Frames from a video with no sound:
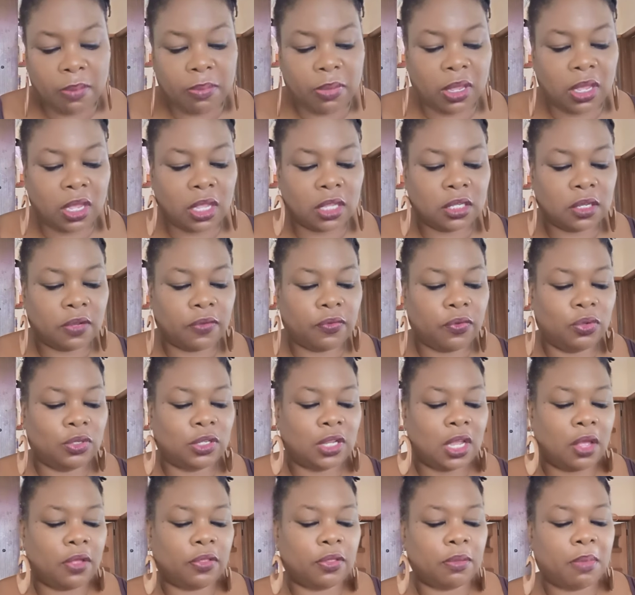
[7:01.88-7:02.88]
because if you
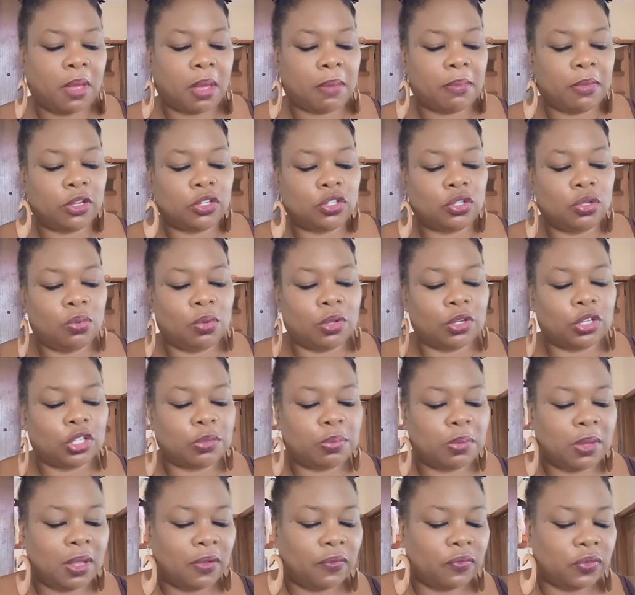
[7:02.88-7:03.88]
tell them how much you want to
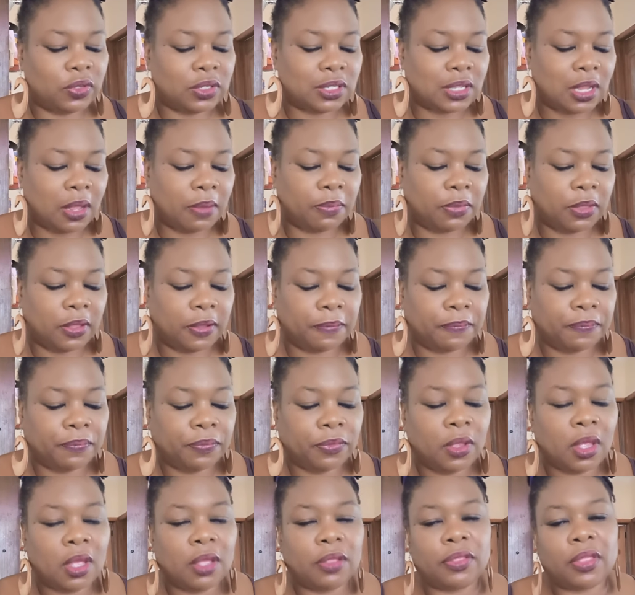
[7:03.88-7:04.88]
spend for something,
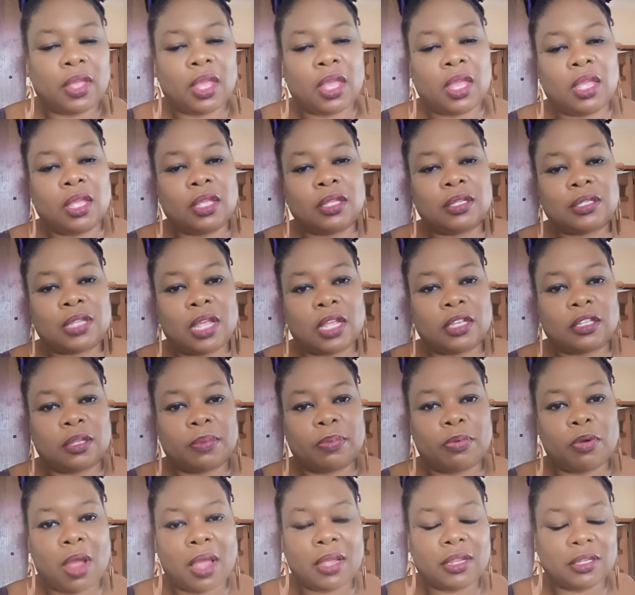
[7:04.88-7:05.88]
they set the
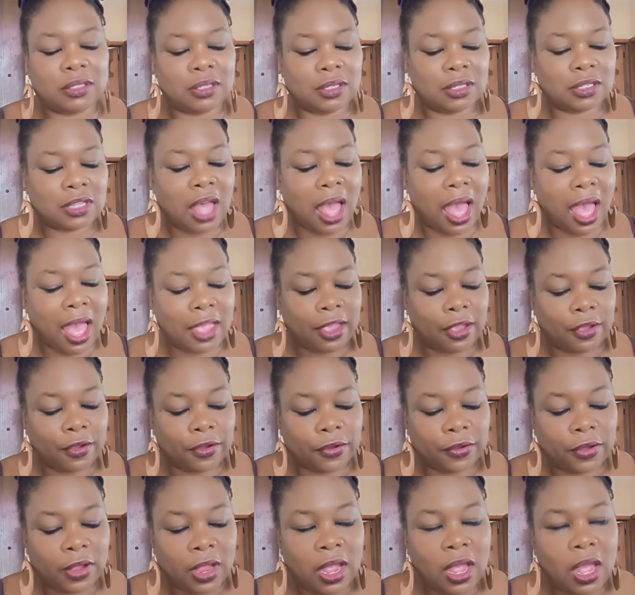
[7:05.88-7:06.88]
prices
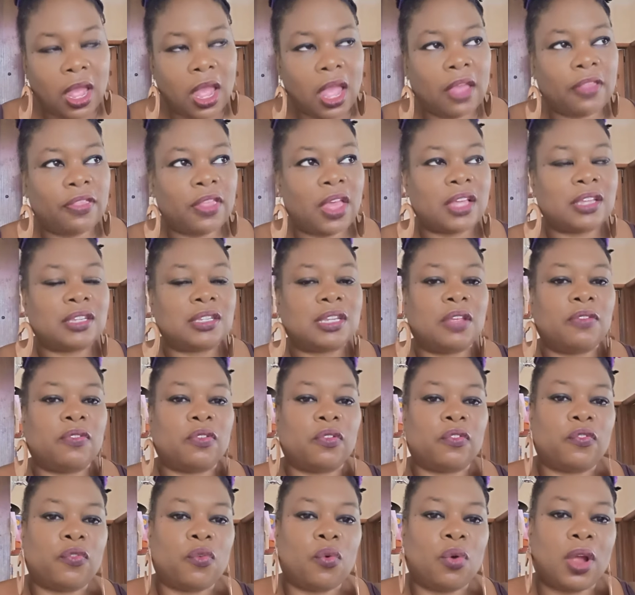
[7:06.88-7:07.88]
higher. And that's
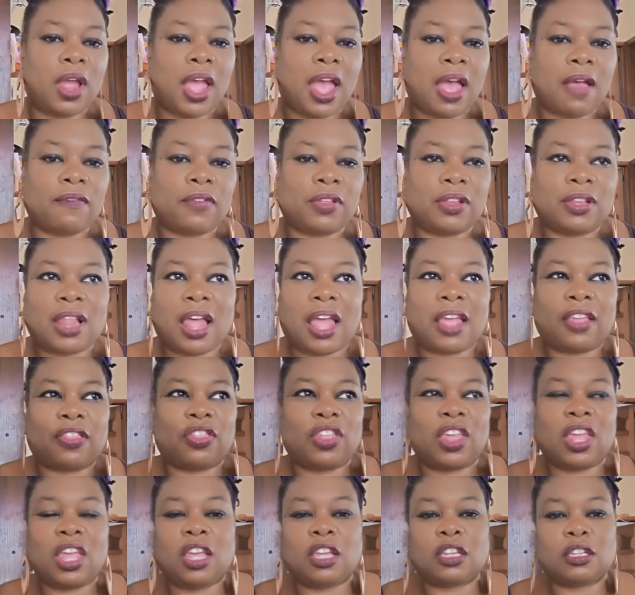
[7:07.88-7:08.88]
even for having like
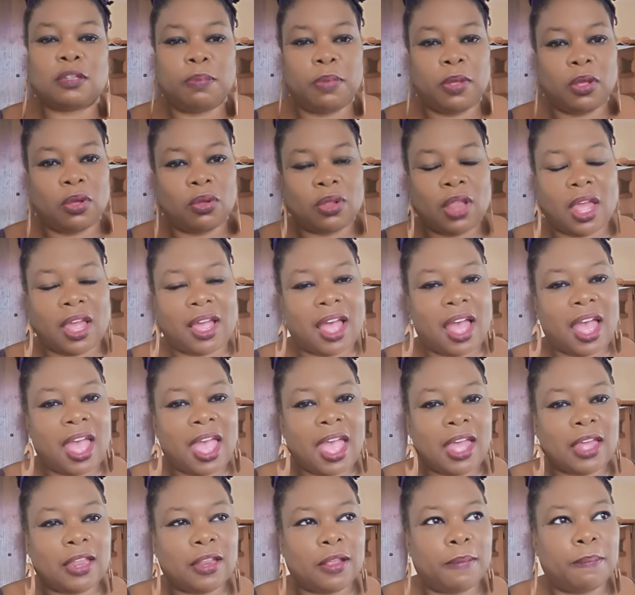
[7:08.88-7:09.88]
things built. Like I
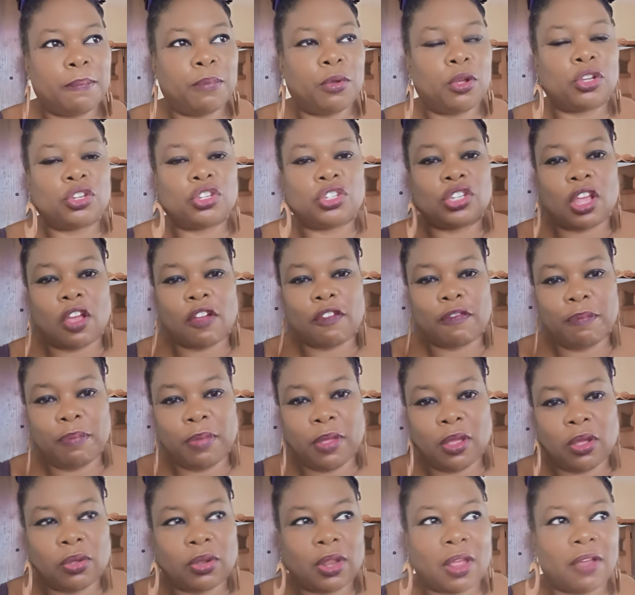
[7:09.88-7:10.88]
had a bookshelf
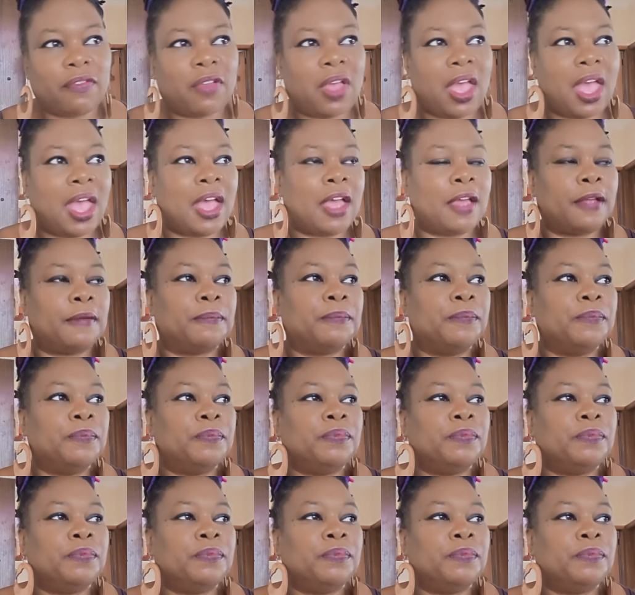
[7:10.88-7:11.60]
built. I've had